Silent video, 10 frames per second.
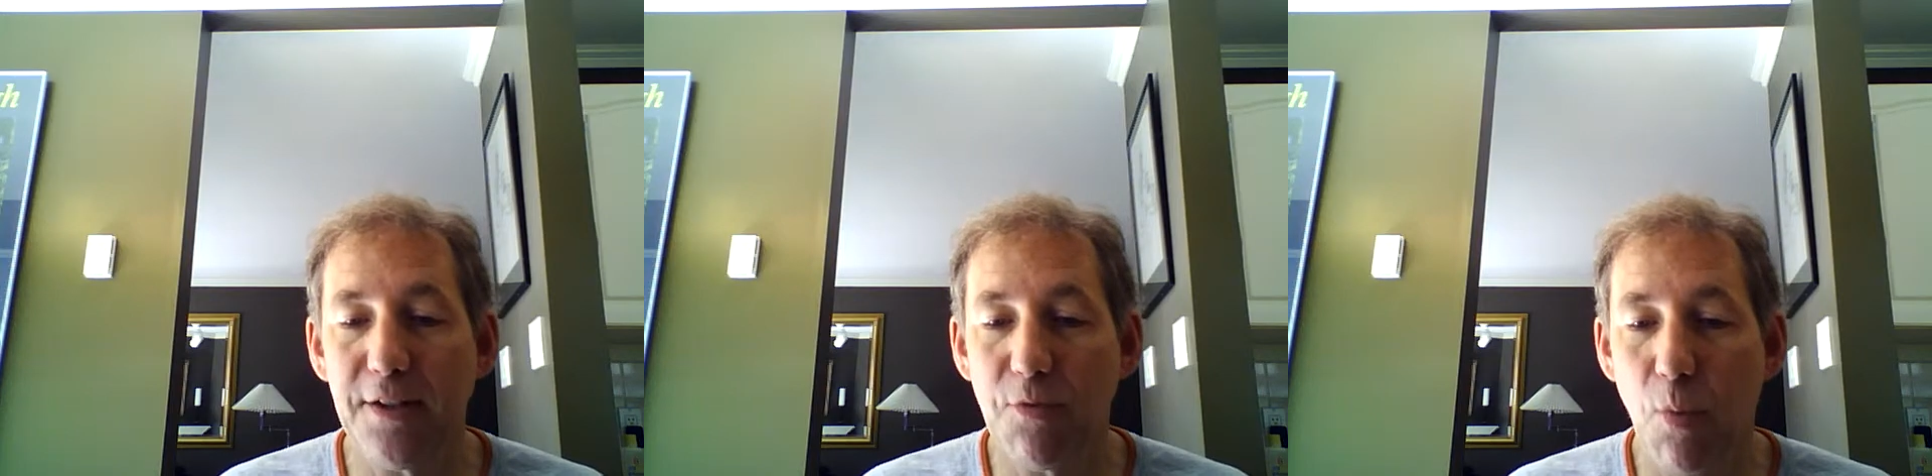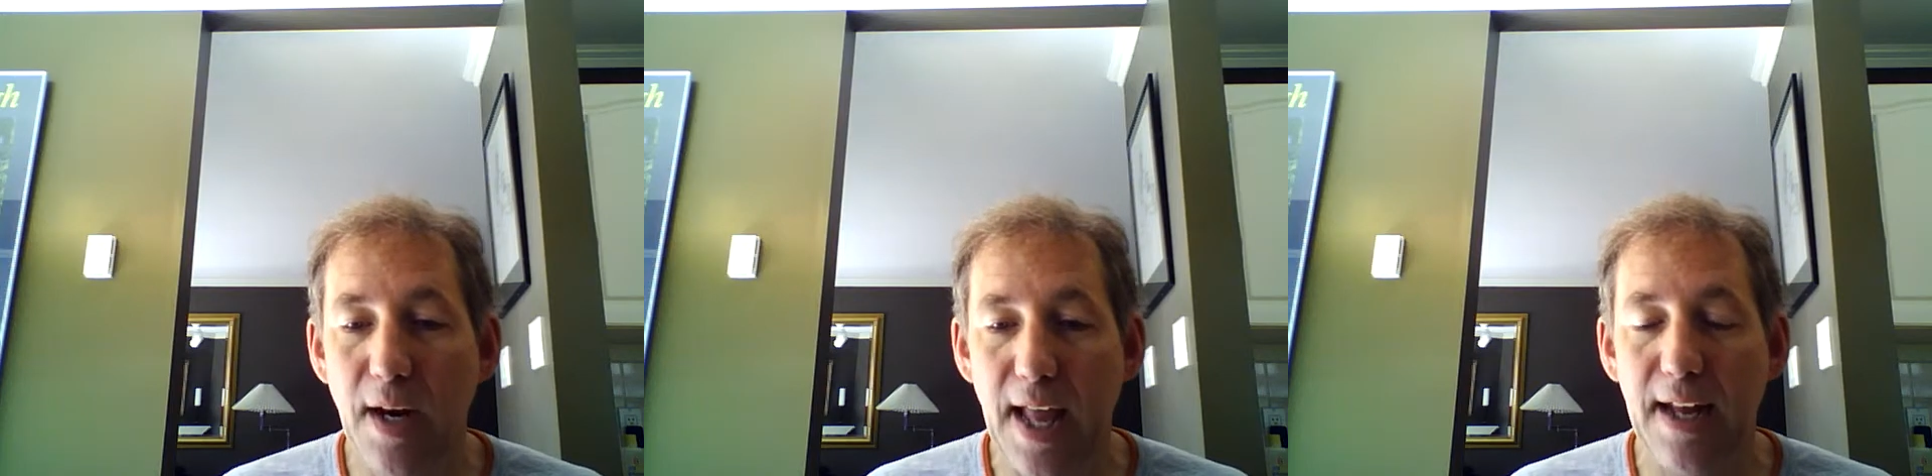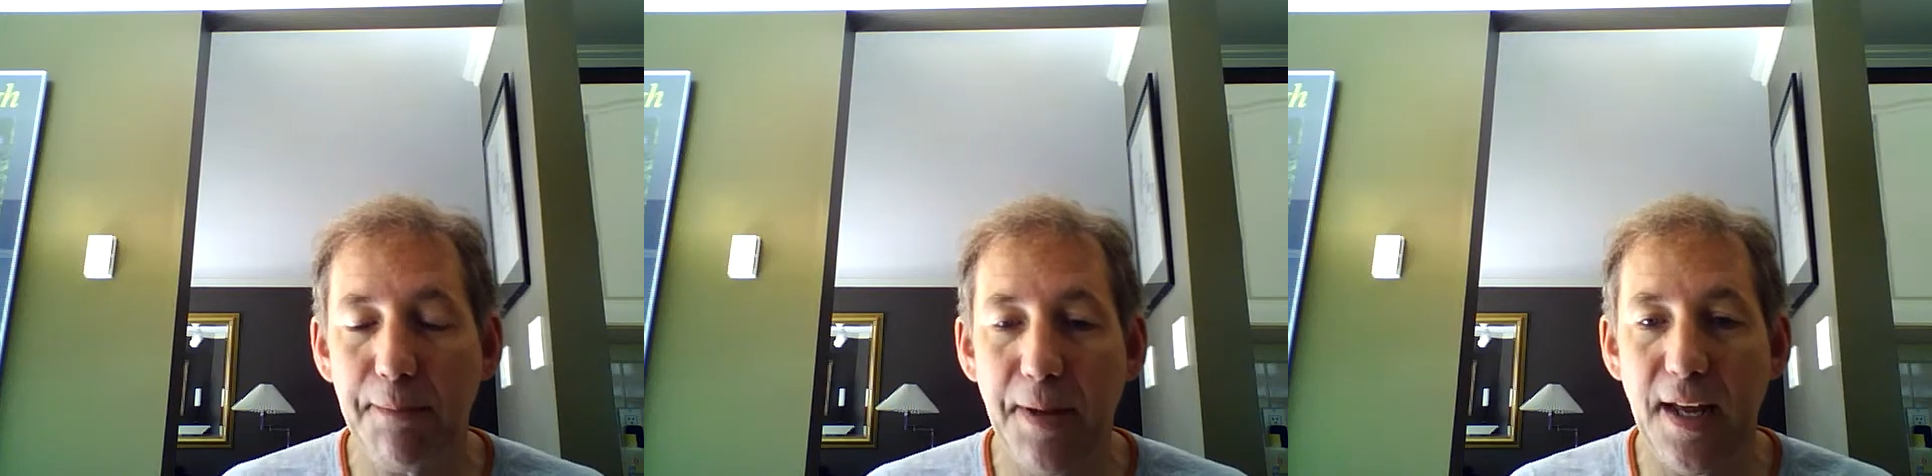one landing
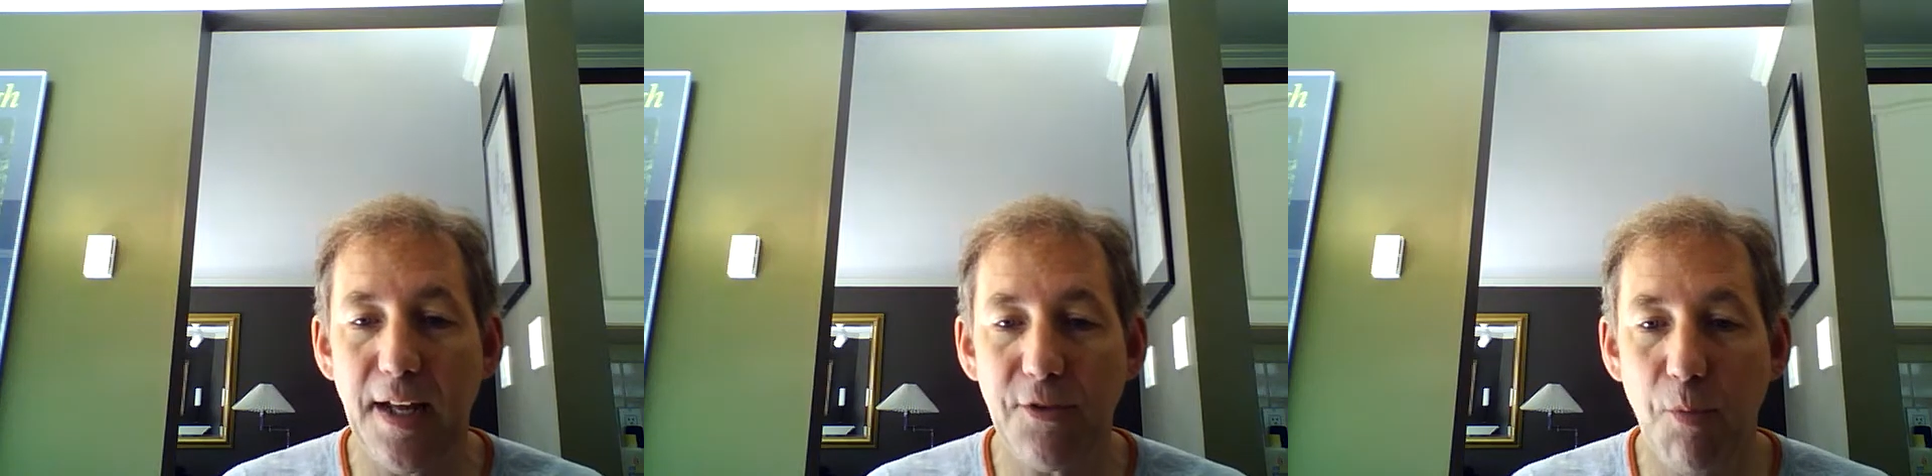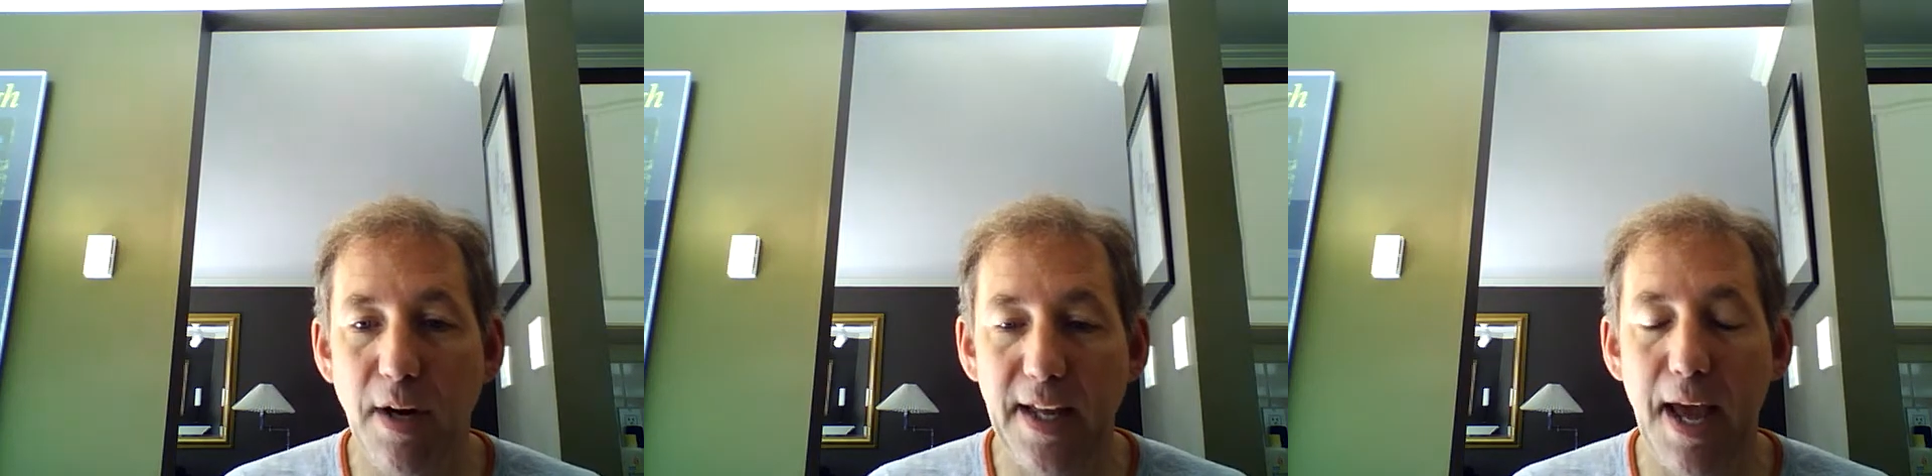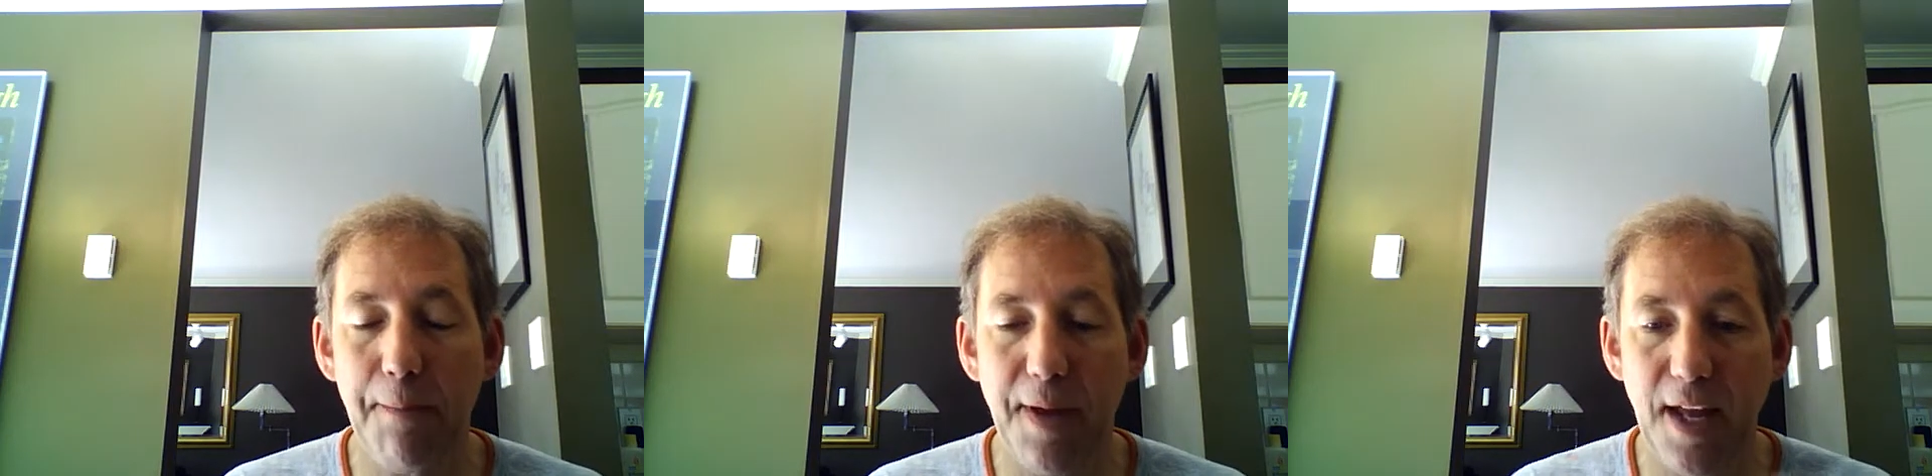page, one
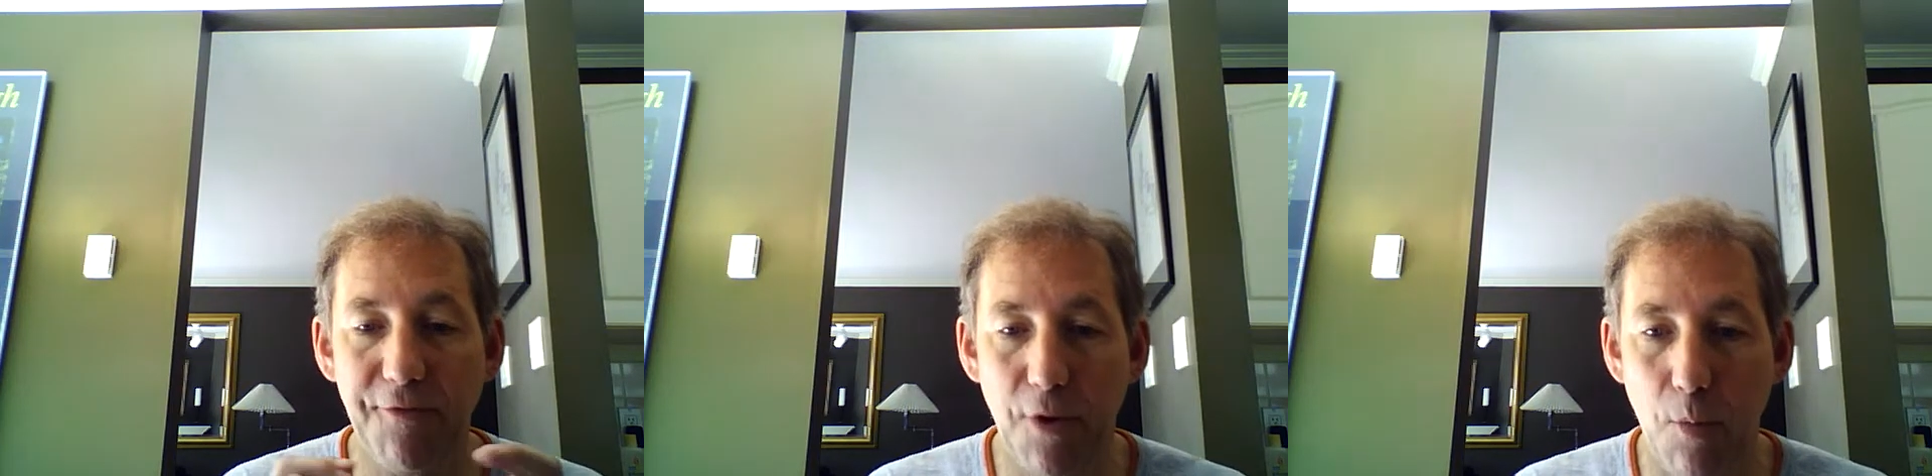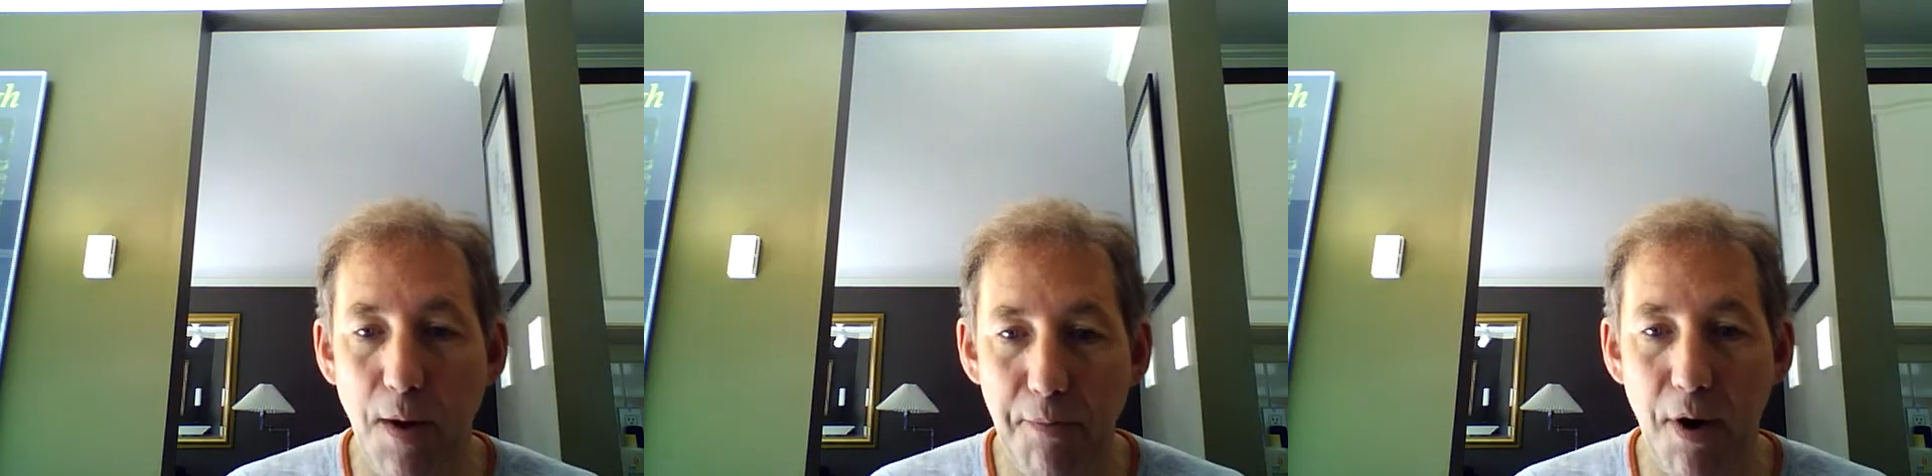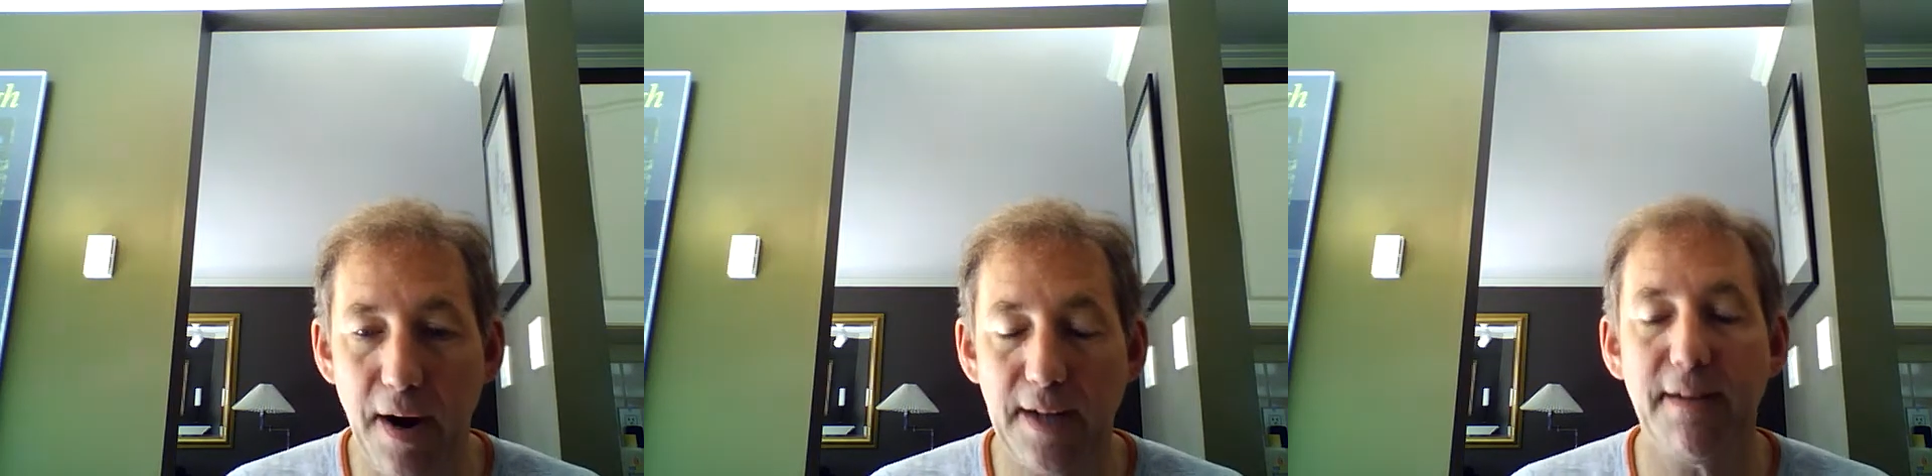campaign for one
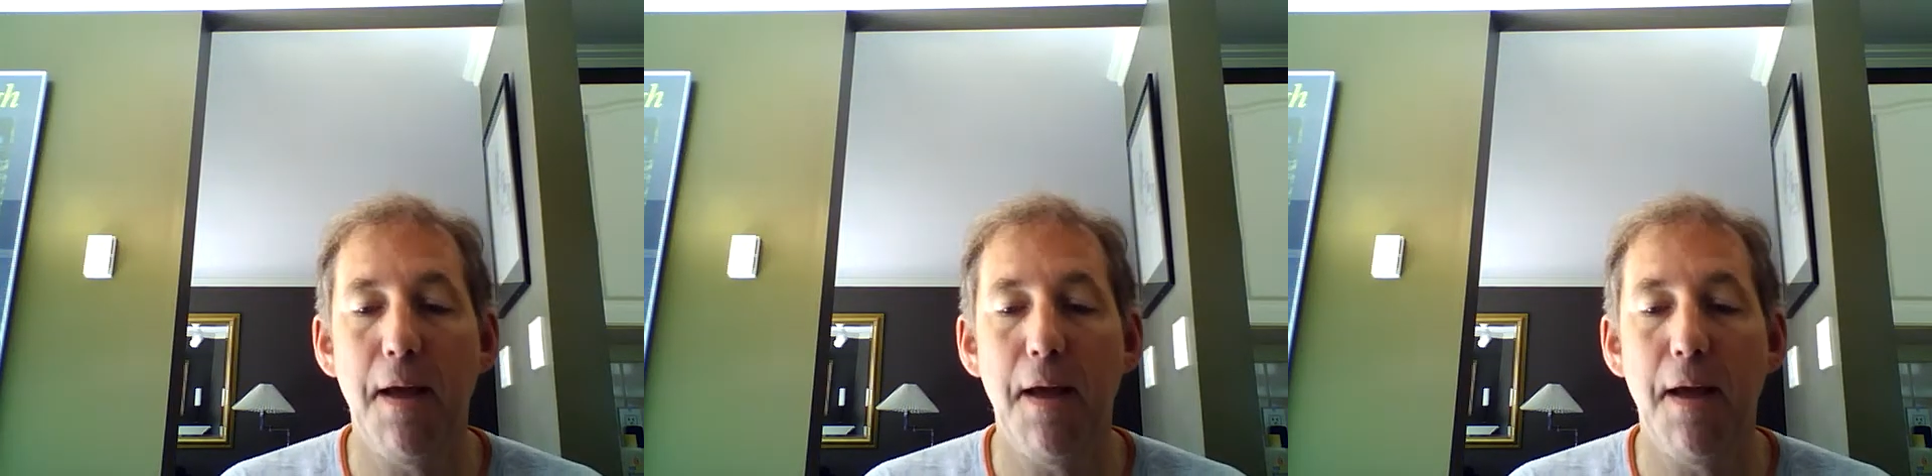product.